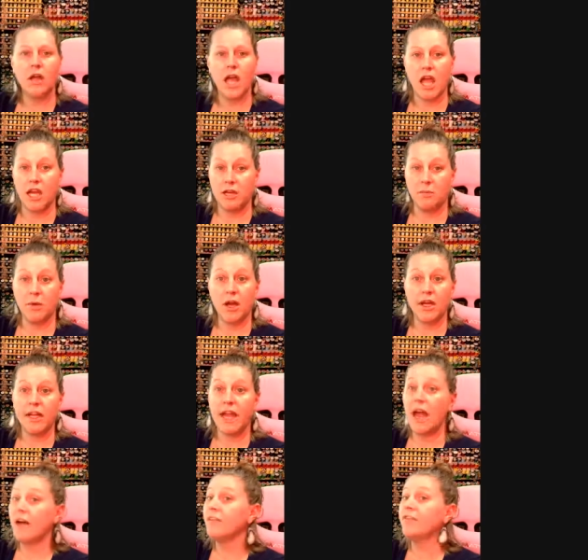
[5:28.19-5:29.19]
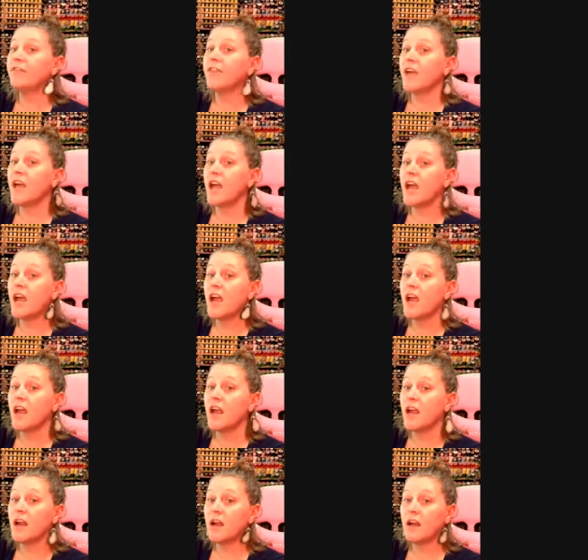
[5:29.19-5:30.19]
Anybody out
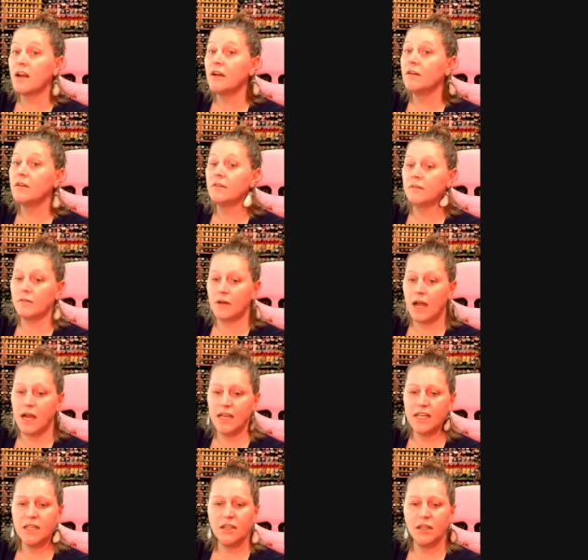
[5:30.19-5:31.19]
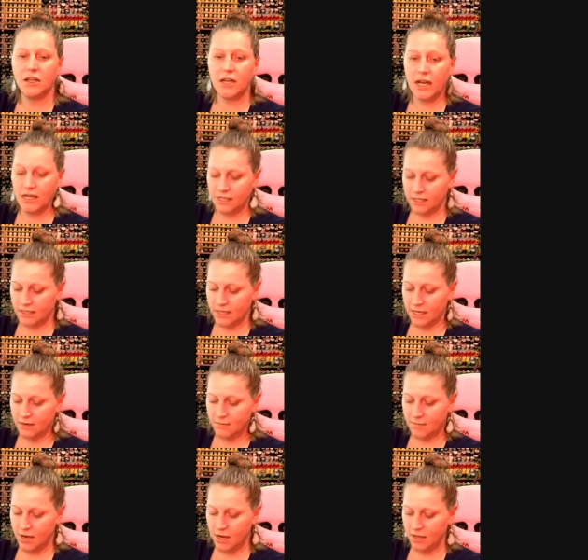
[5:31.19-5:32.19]
there? I need to learn how to
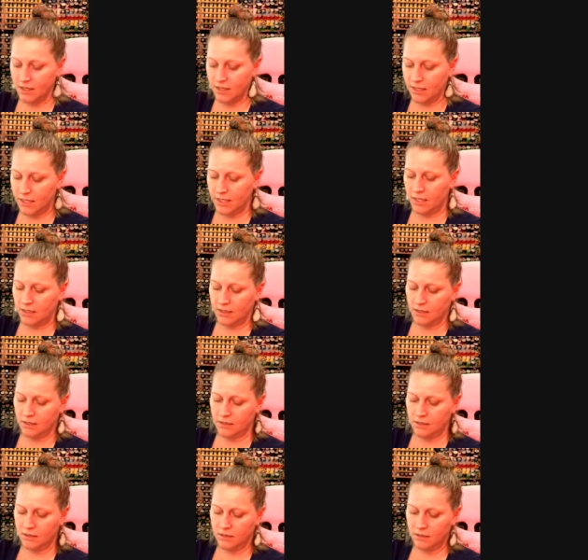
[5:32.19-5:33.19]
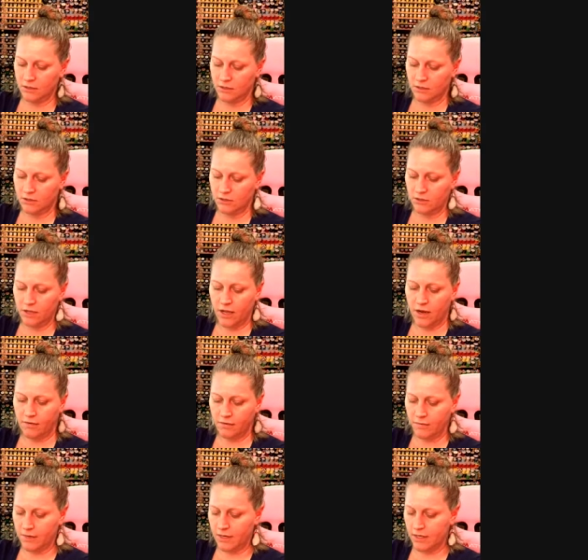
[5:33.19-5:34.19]
send my link so that
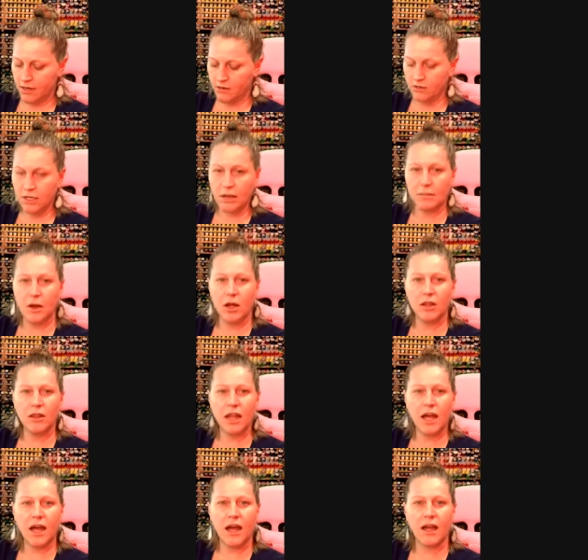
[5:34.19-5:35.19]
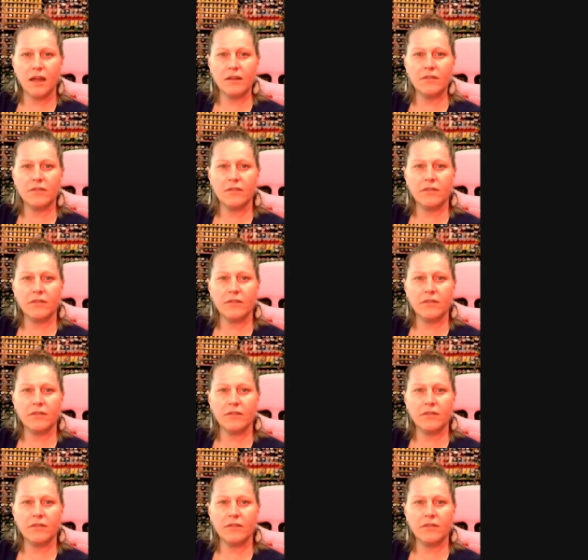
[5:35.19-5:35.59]
everybody knows I'm on live.